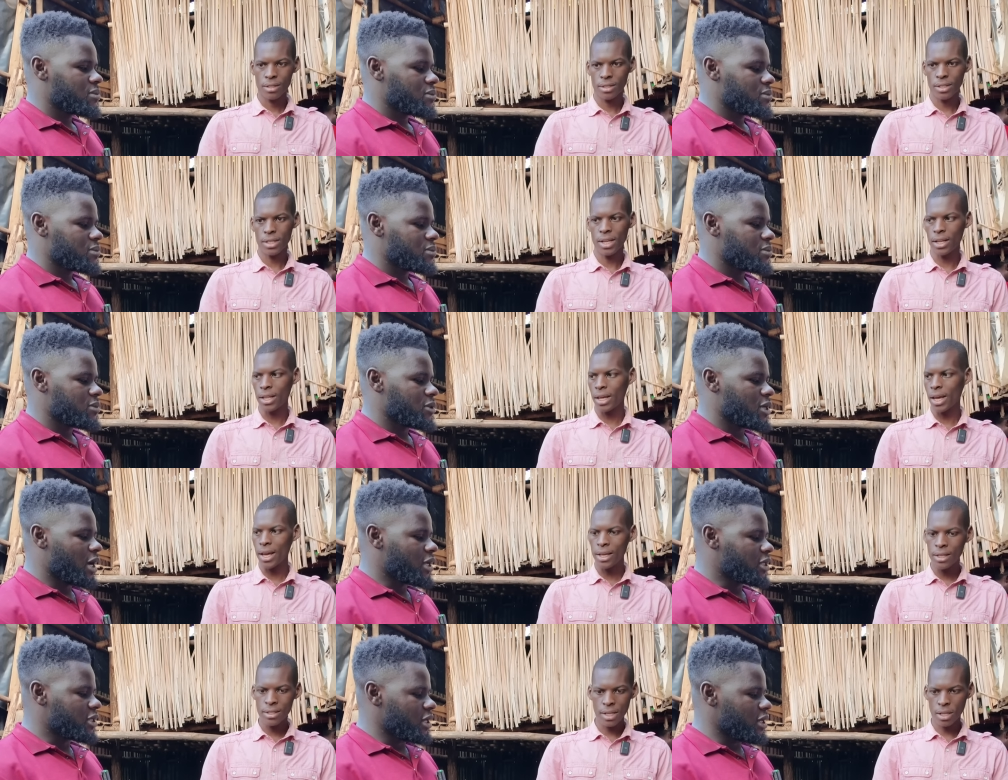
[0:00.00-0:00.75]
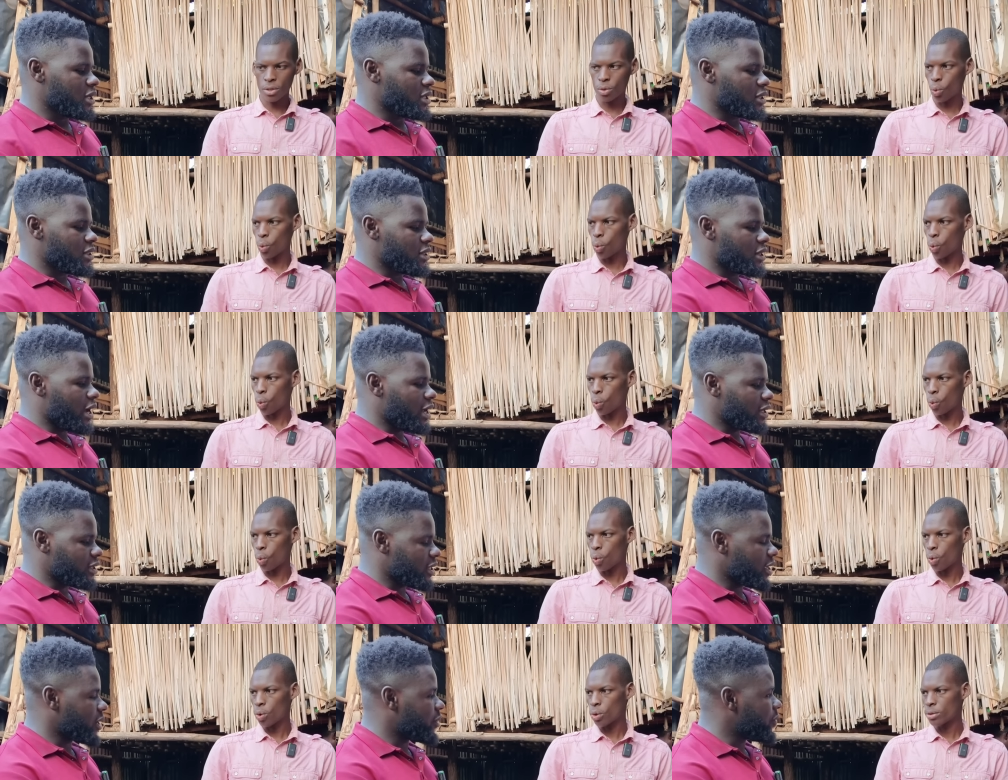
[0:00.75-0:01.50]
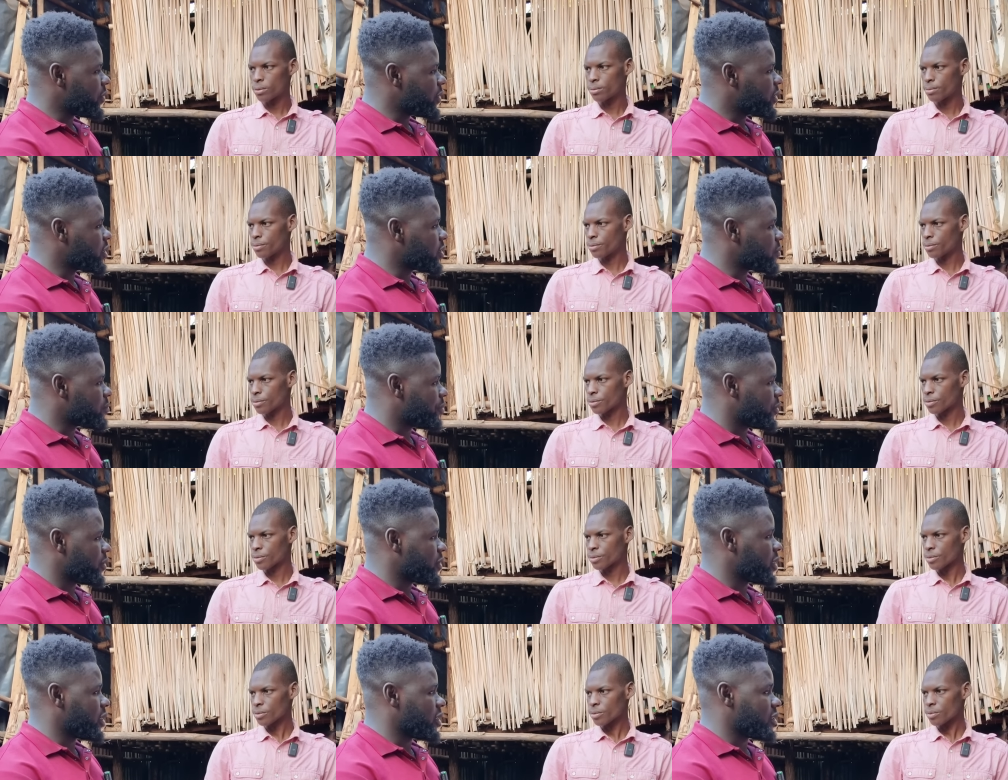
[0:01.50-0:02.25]
Speaker 1: That they are actually, and they are rich in
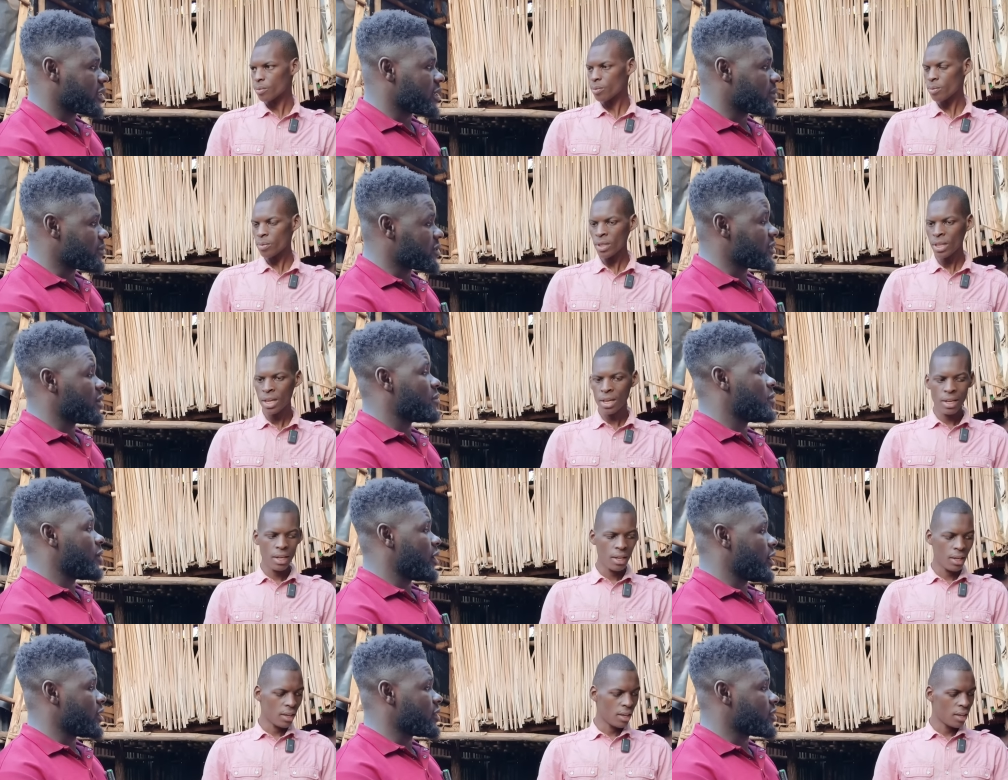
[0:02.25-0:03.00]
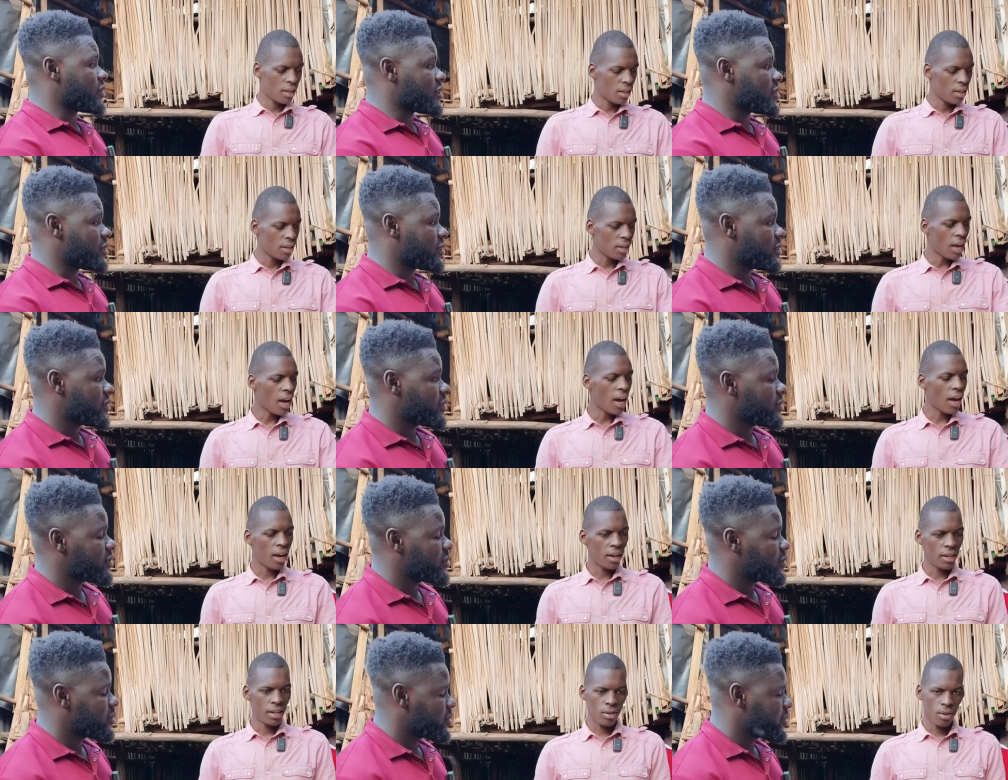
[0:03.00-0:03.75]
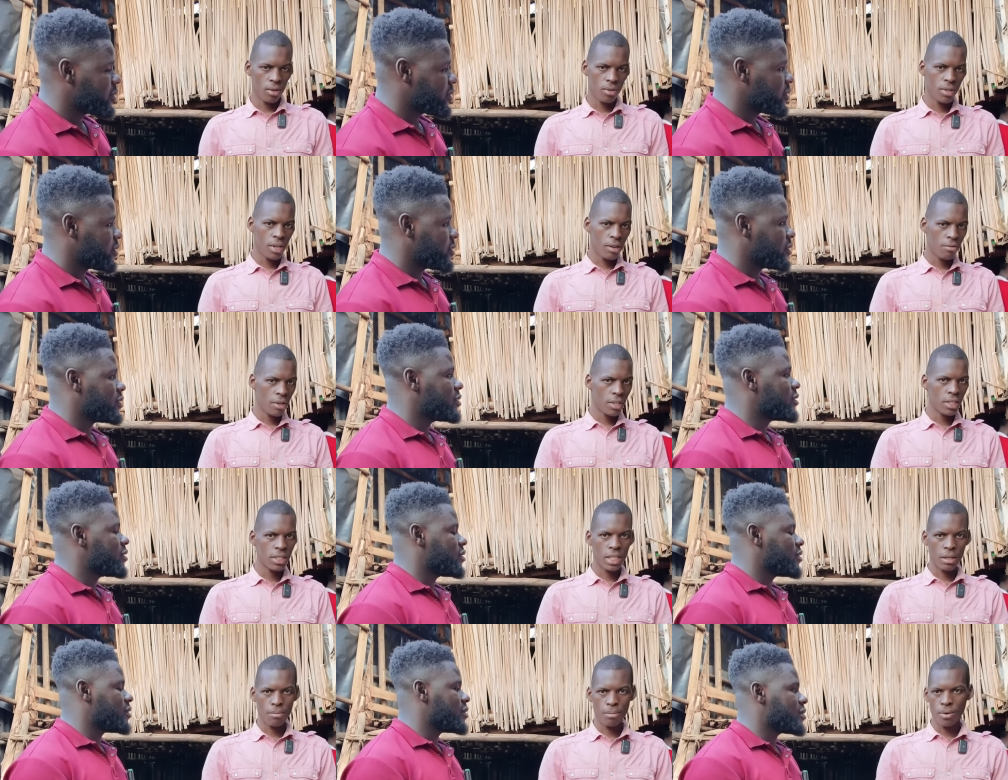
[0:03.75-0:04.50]
proteins. I'm surprised.
Speaker 2: Yeah, the only
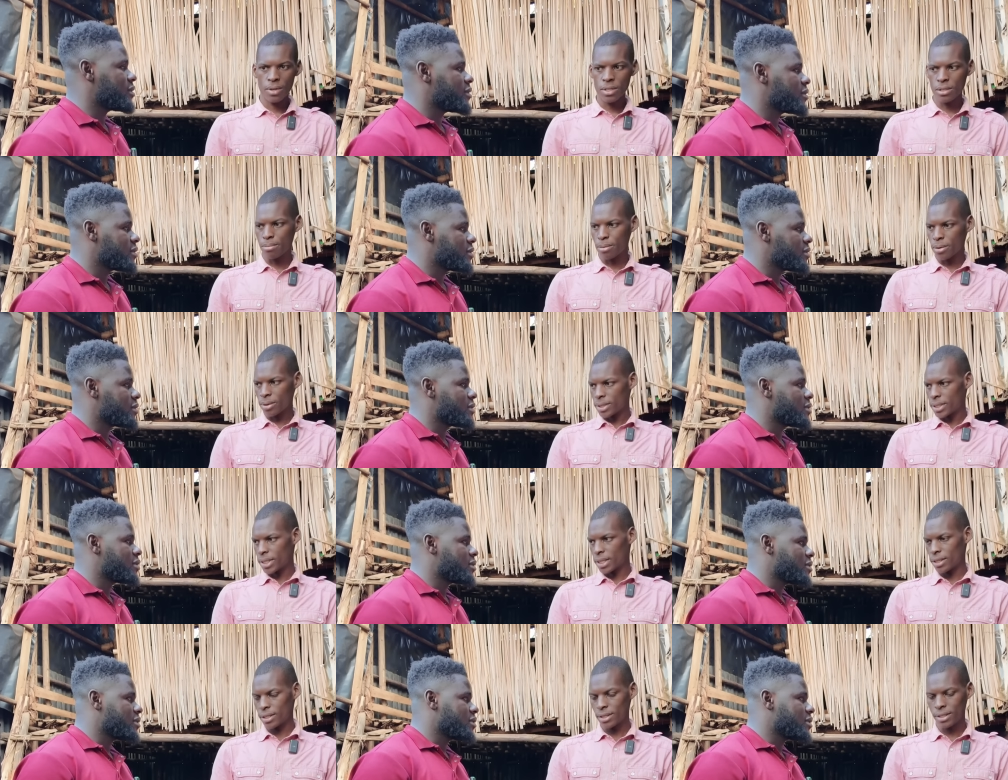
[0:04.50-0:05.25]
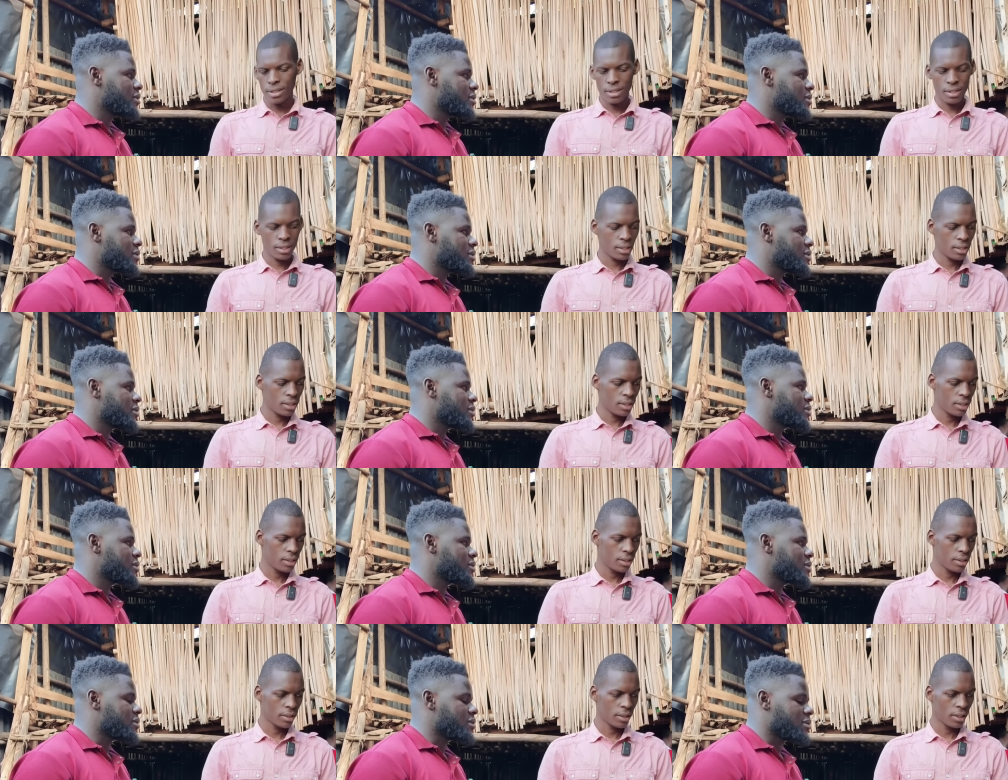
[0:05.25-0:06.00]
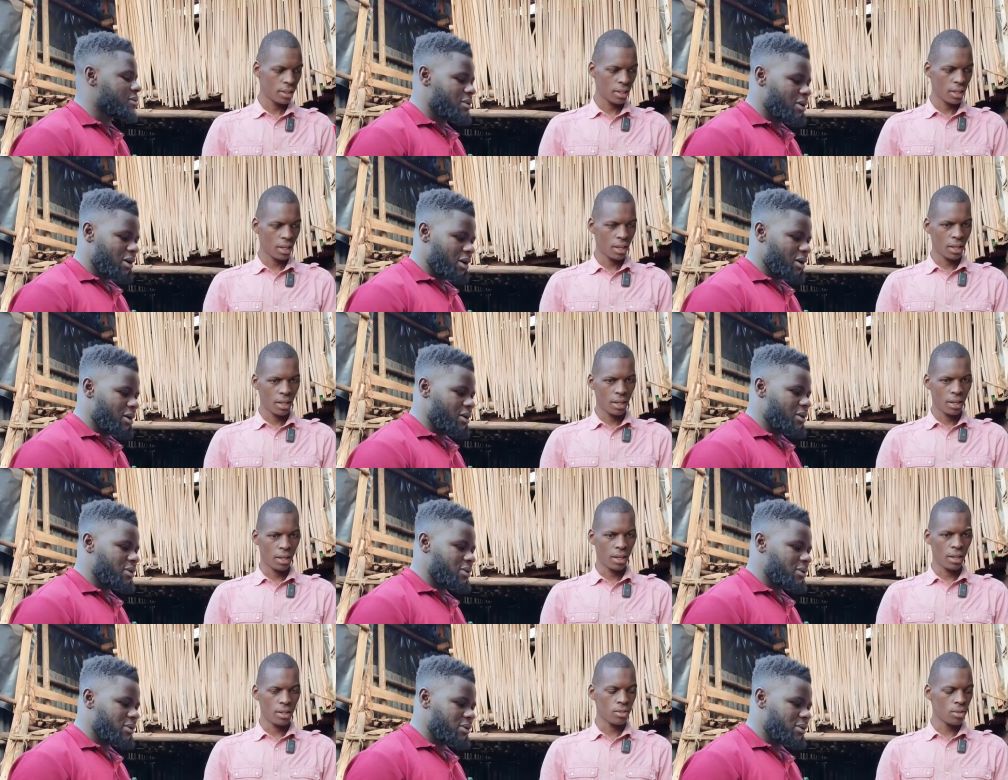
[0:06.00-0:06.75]
vegetable is proteins.
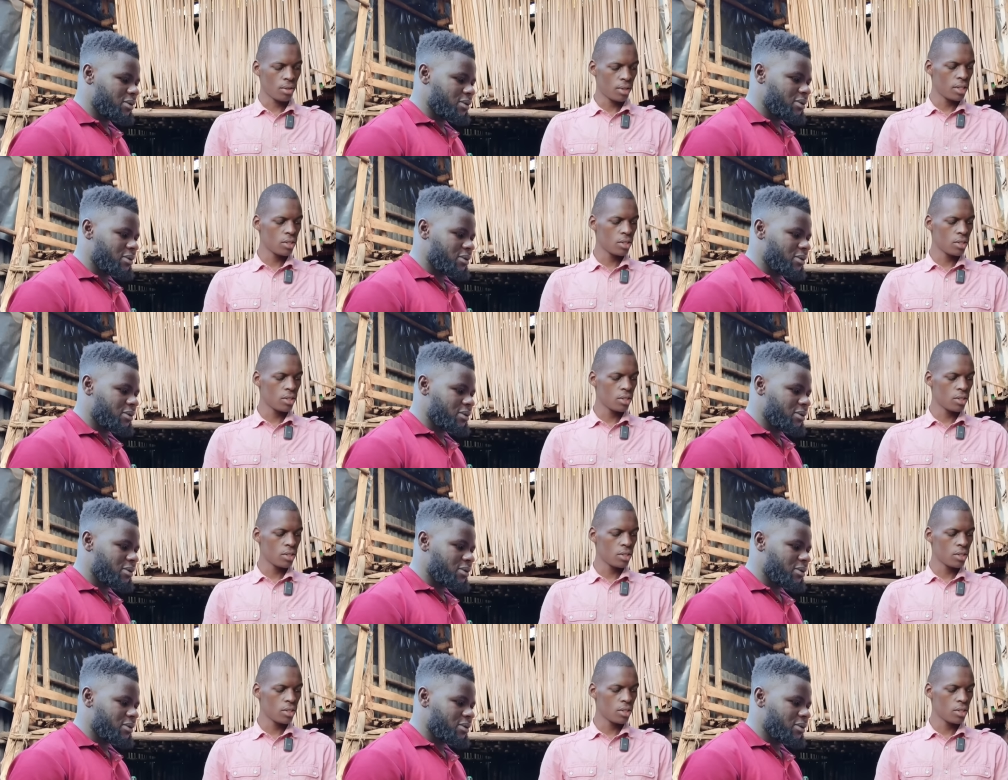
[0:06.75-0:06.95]
Speaker 1: Wow. So